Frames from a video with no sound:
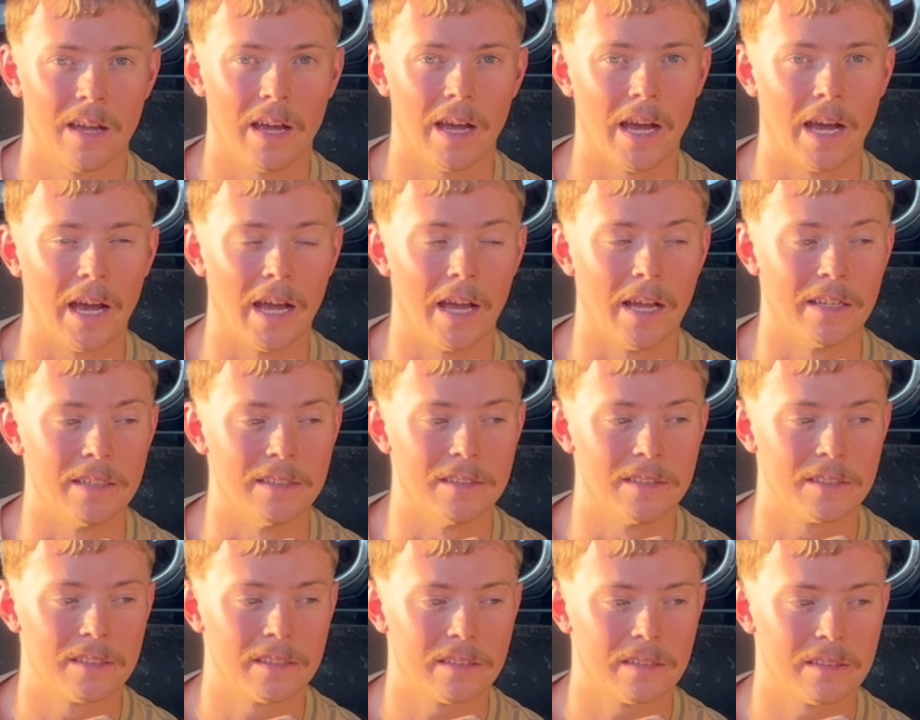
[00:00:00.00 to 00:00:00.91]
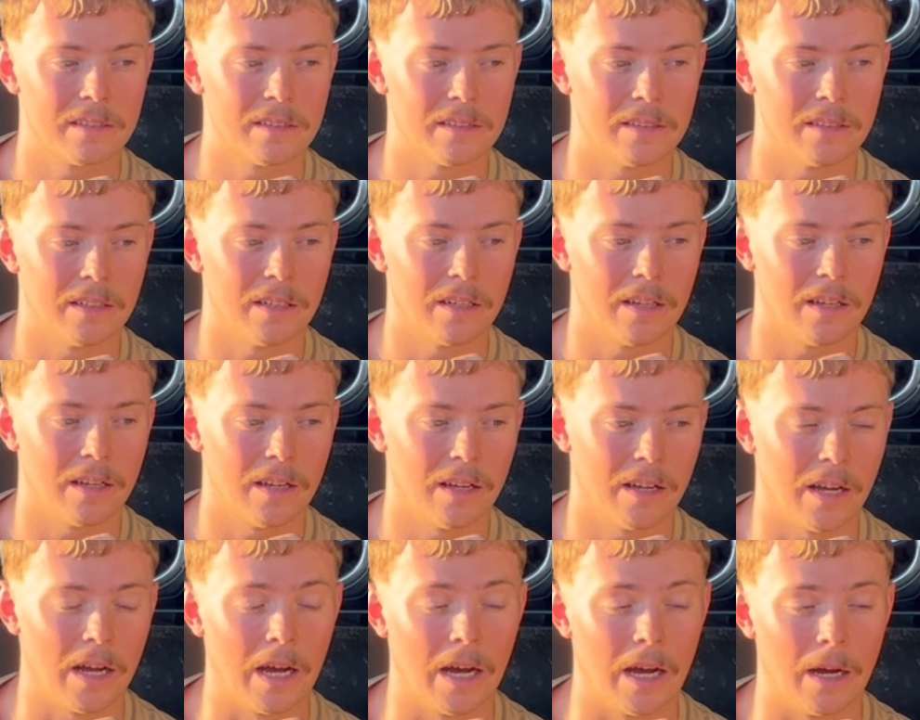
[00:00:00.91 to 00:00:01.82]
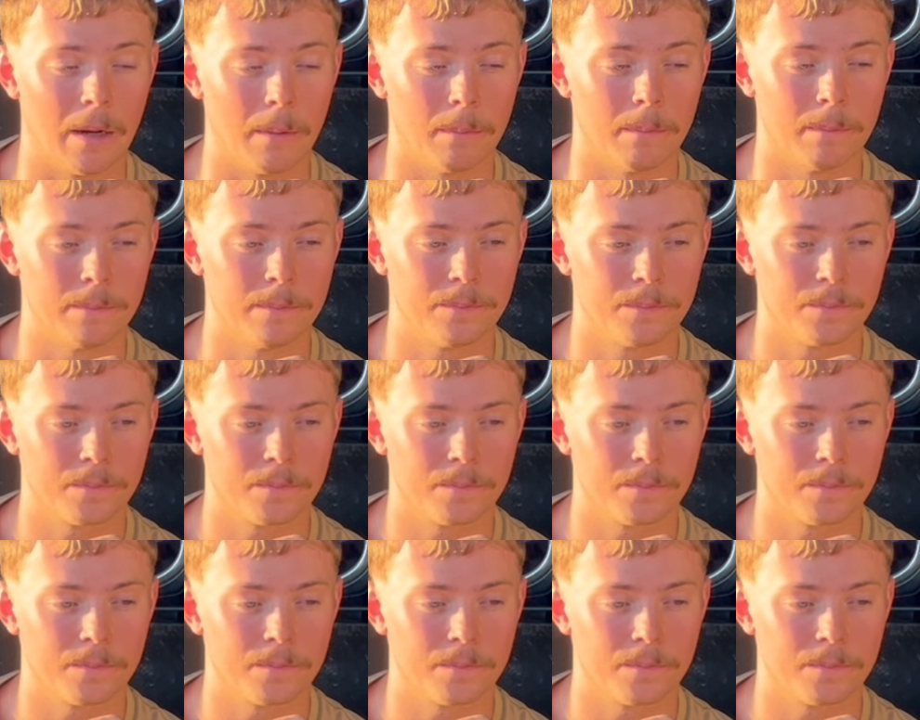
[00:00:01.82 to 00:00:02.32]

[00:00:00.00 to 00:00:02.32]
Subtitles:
And I'm